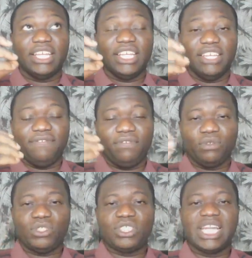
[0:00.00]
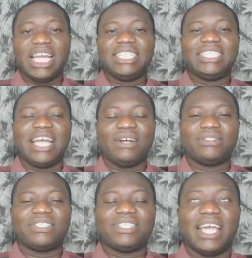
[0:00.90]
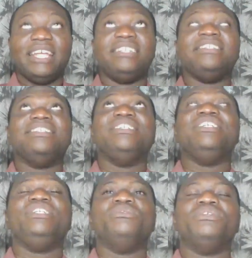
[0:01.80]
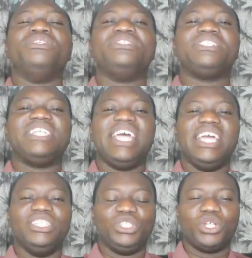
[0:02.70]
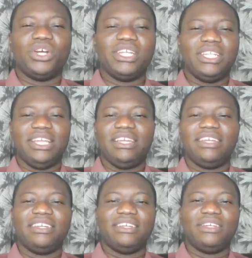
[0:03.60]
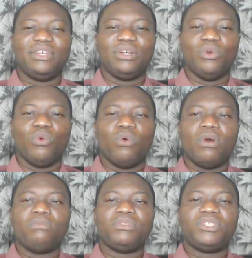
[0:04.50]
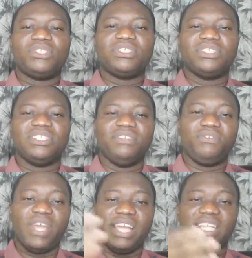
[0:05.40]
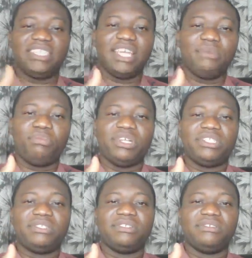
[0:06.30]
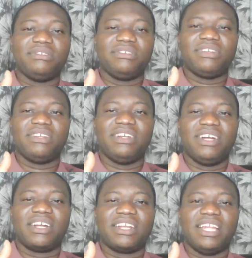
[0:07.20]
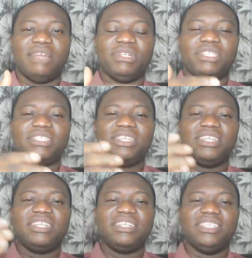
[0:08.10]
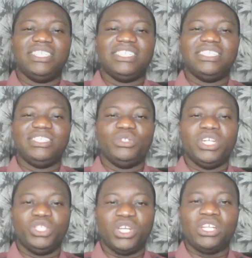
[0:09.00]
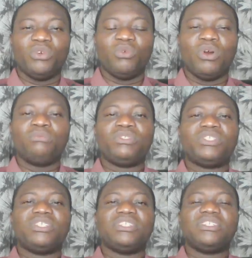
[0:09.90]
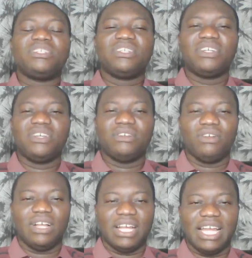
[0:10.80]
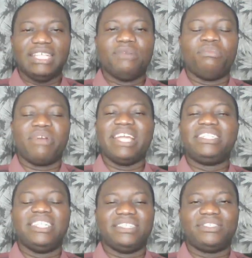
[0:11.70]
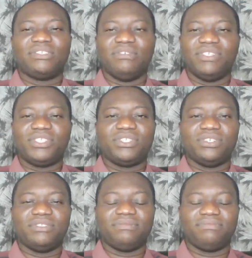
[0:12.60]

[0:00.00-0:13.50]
If you stand outside, you will enjoy the warmth. If you are in a temperate climate, you enjoy the warmth and the brightness of the sun.